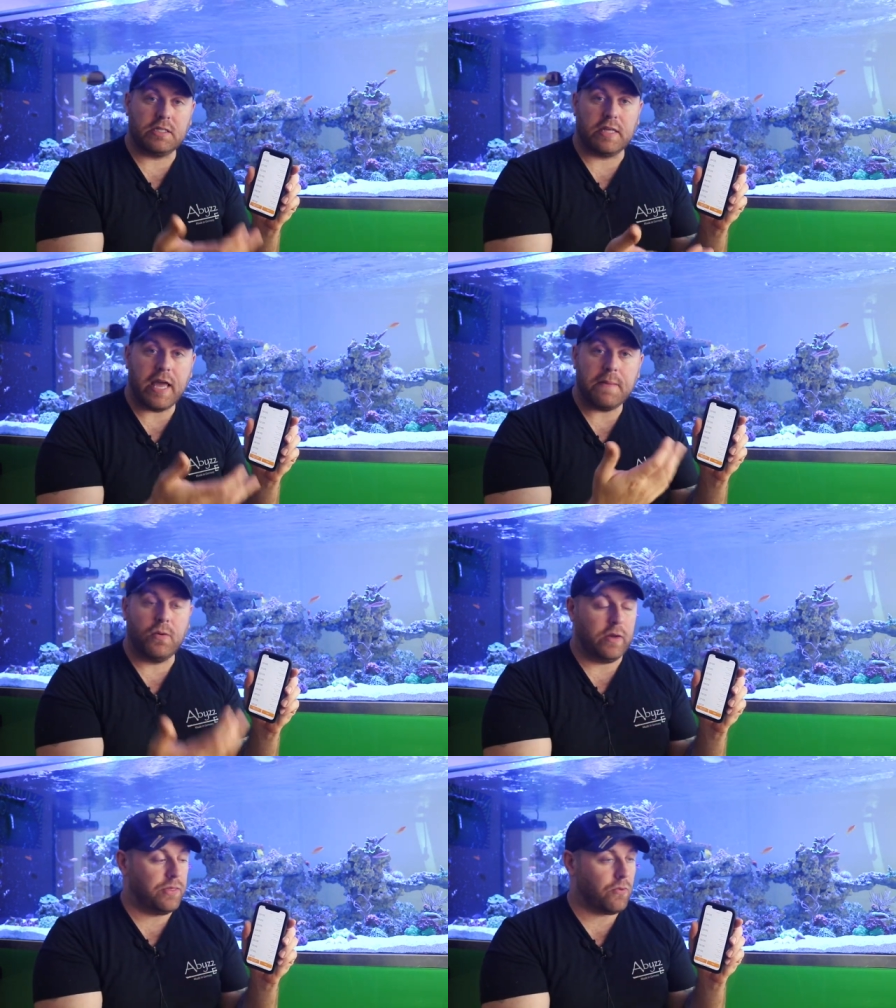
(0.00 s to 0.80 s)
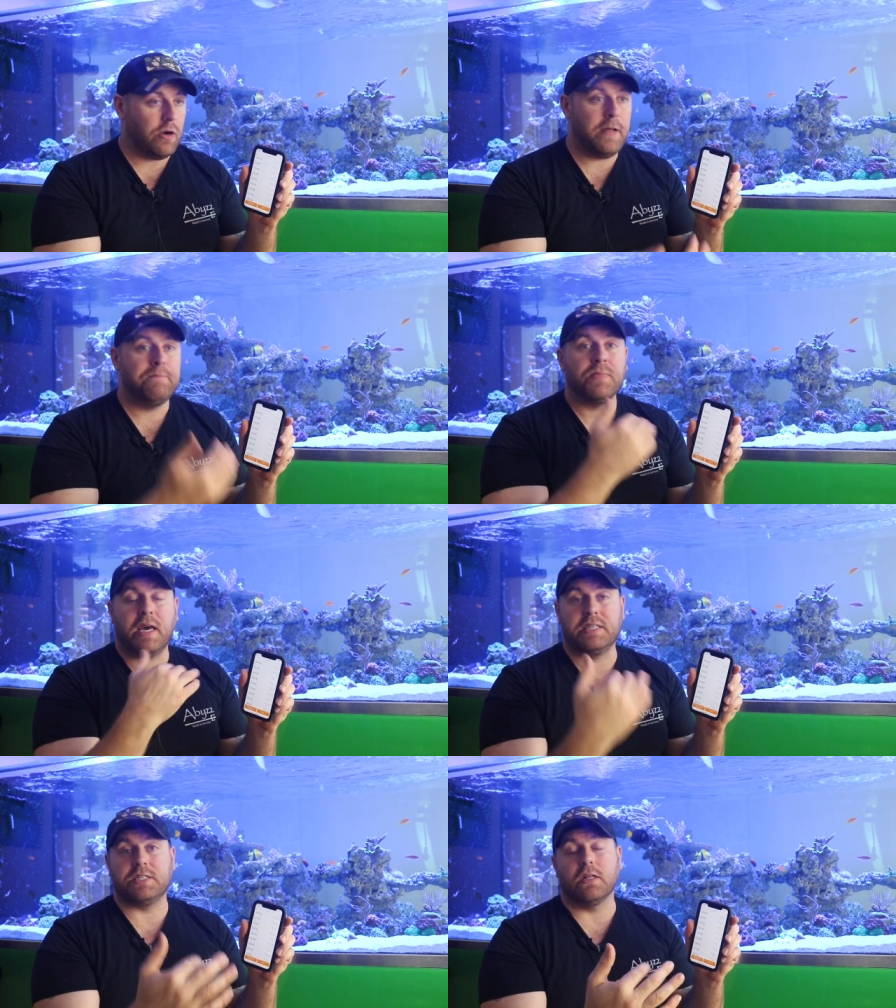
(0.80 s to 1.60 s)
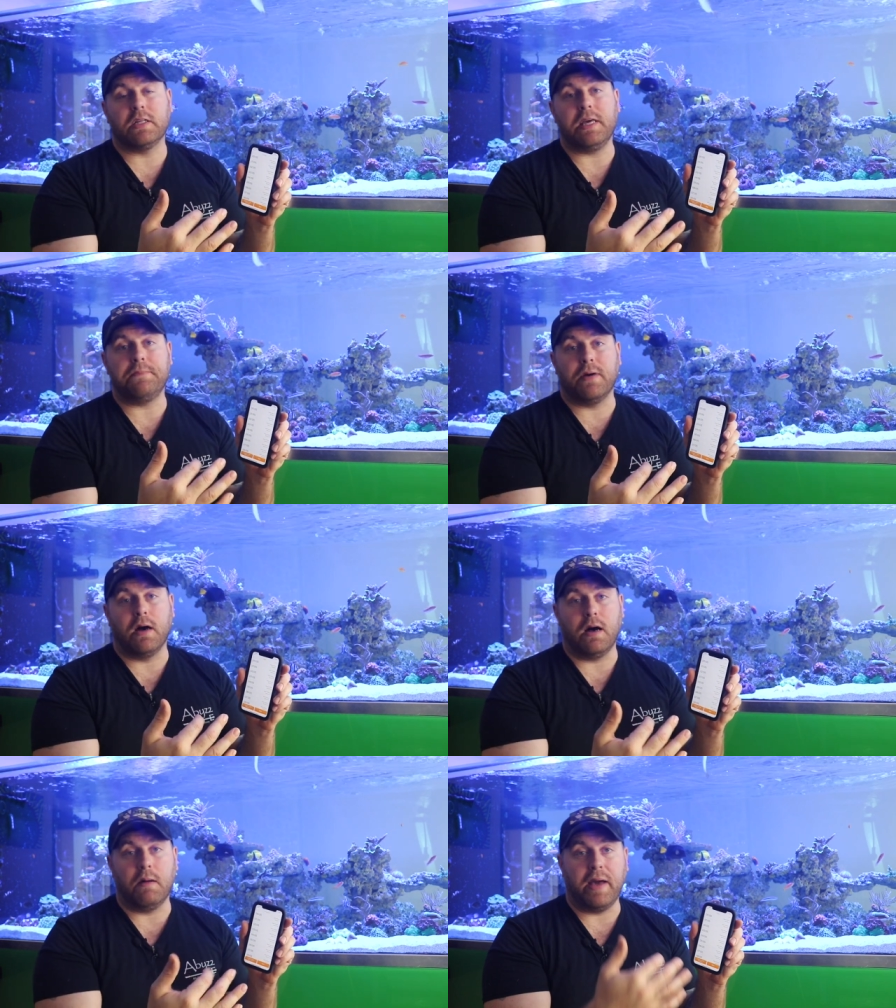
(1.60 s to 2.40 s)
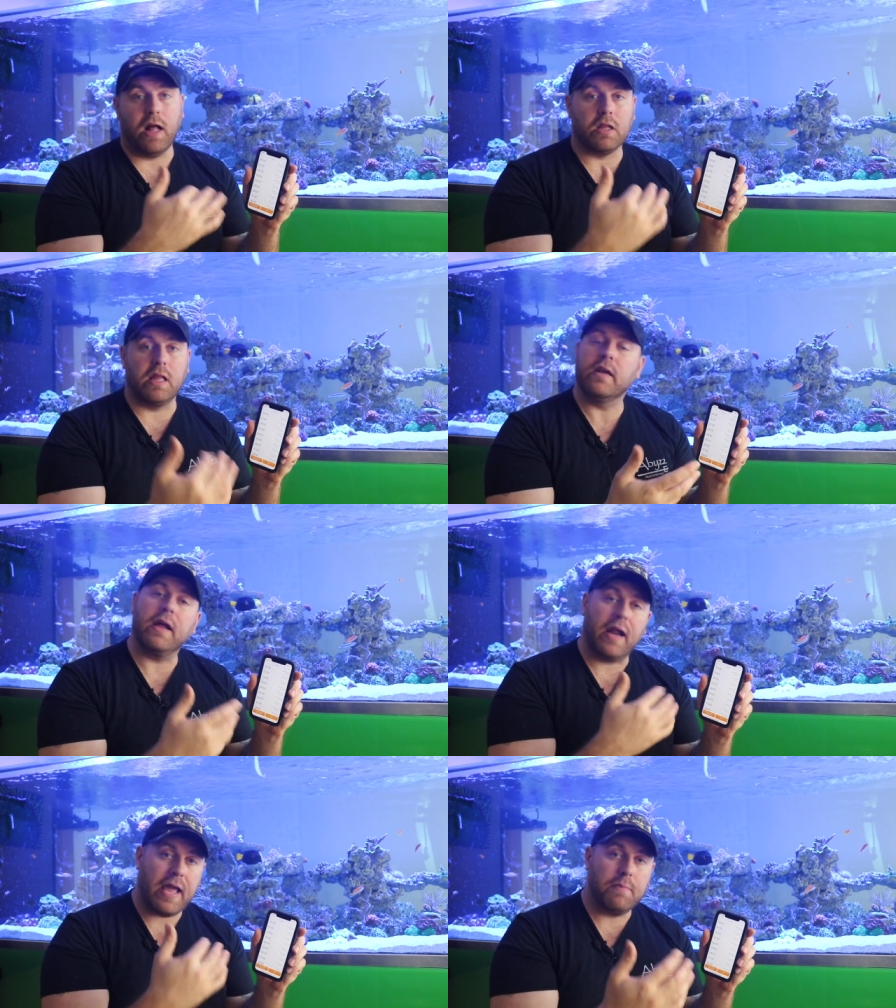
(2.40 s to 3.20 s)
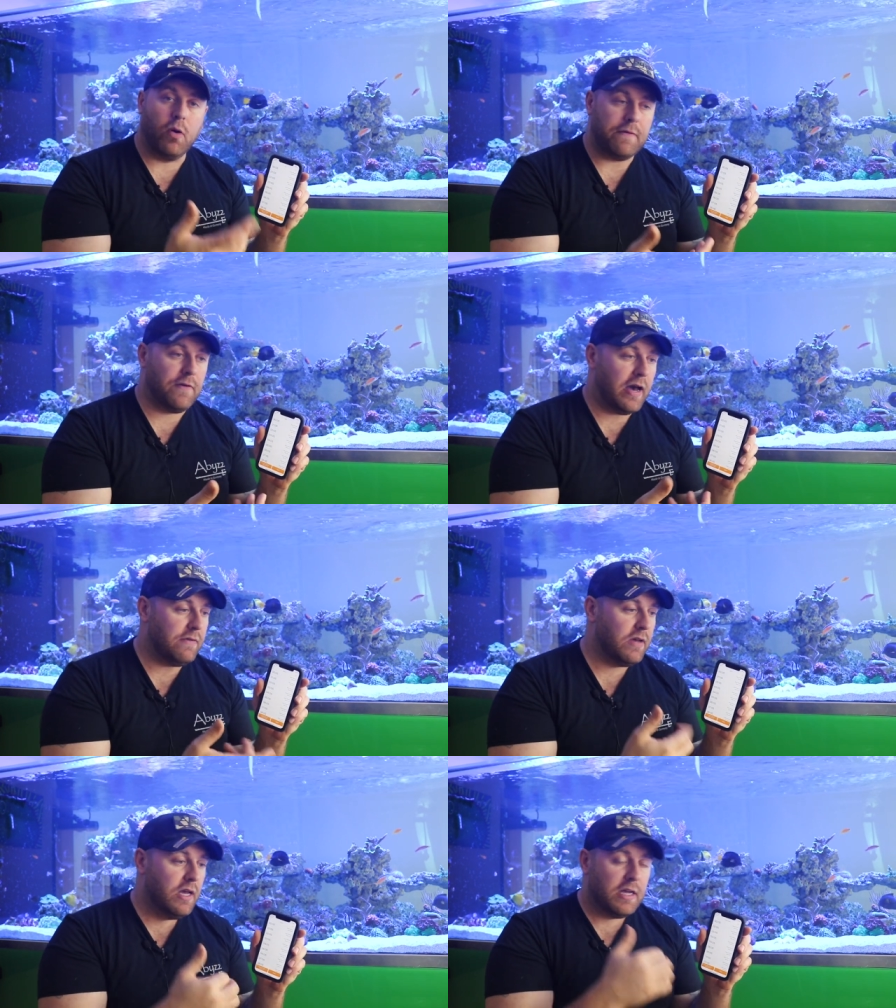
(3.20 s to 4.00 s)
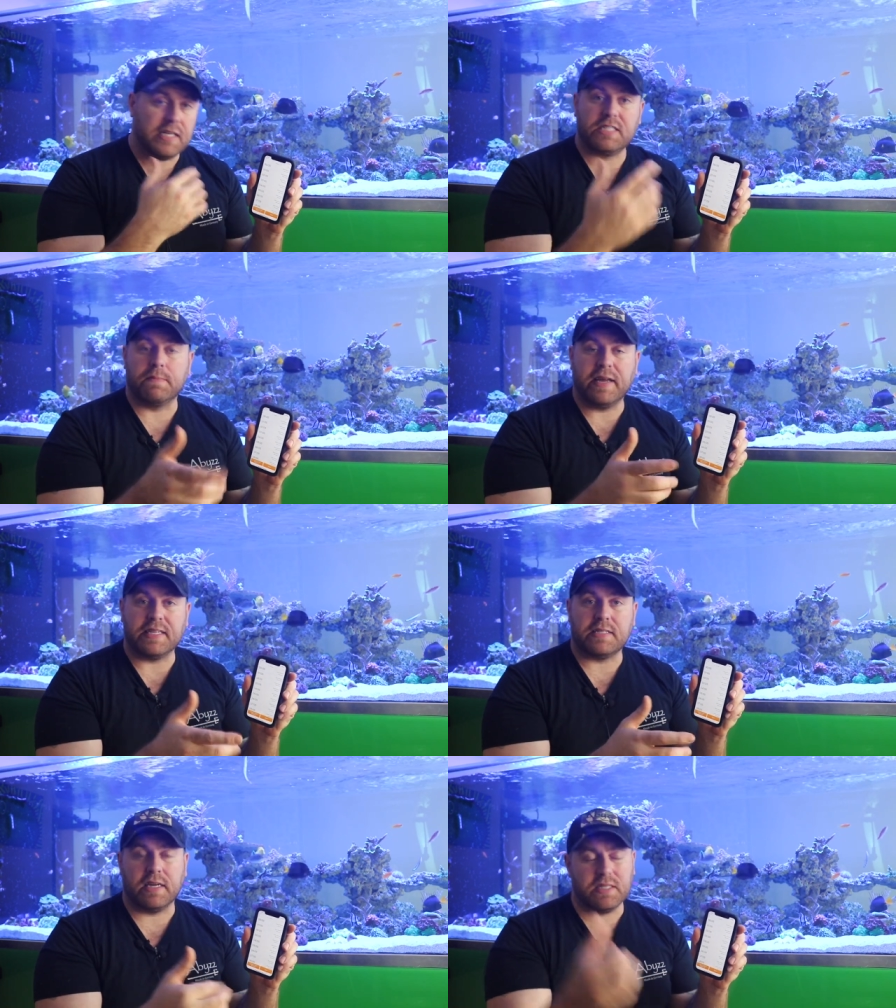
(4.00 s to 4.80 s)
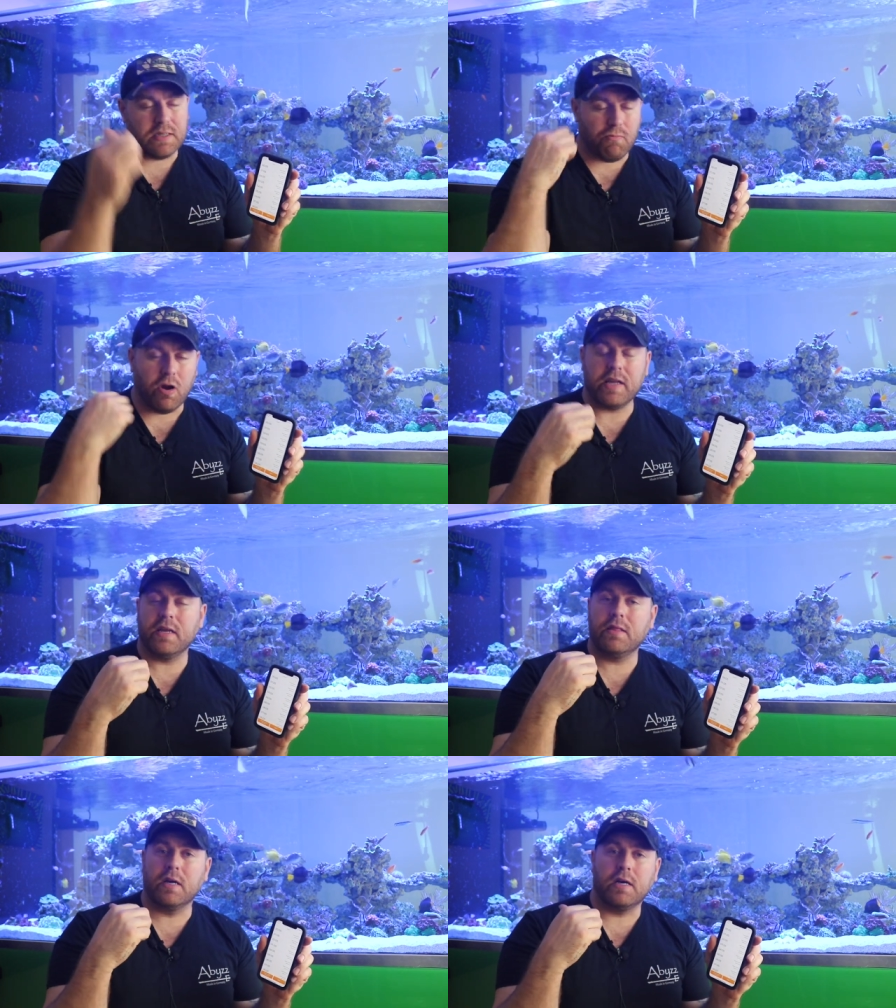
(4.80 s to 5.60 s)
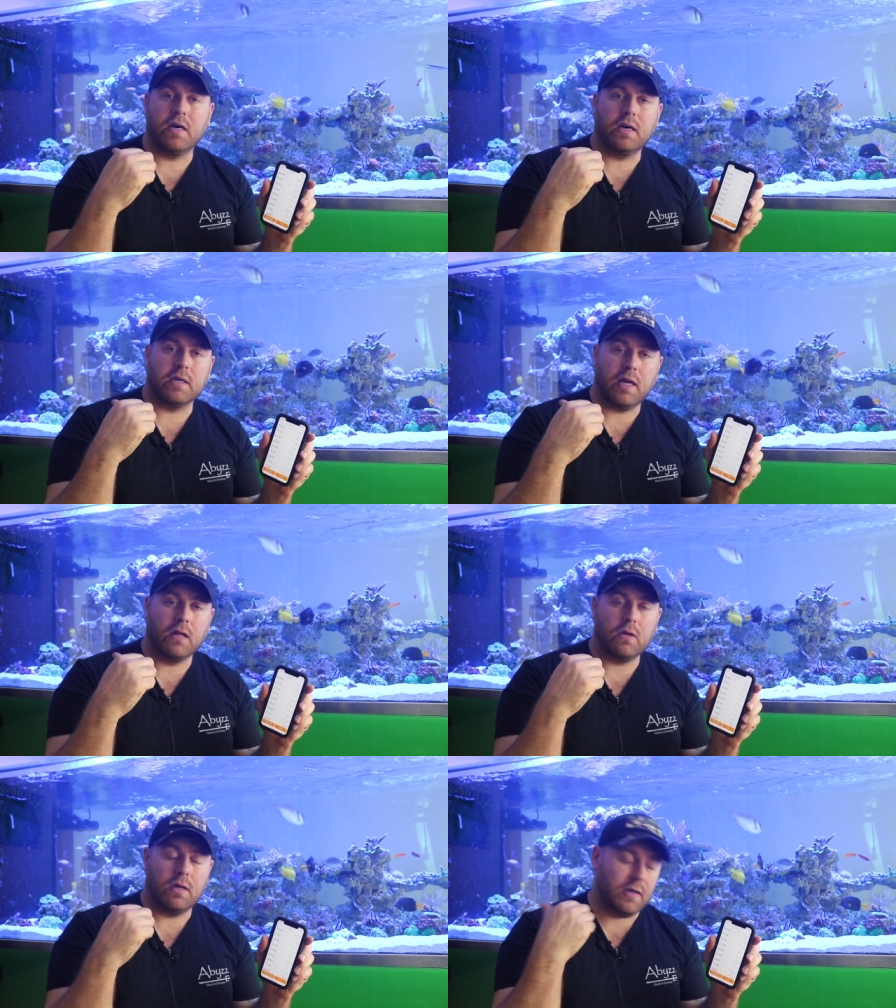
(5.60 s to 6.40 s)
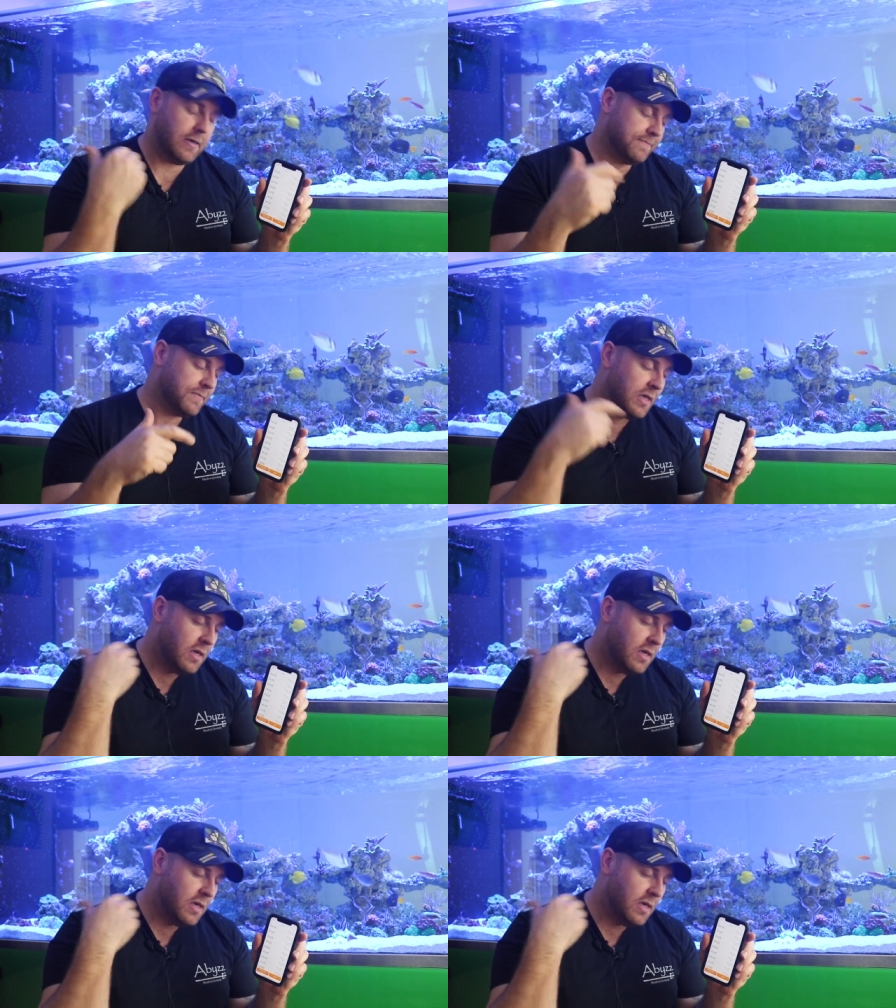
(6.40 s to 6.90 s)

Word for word: to 8.3 and still keep uh, my alkalinity at 8.5 because that's your biggest thing because I'm running the cal uh,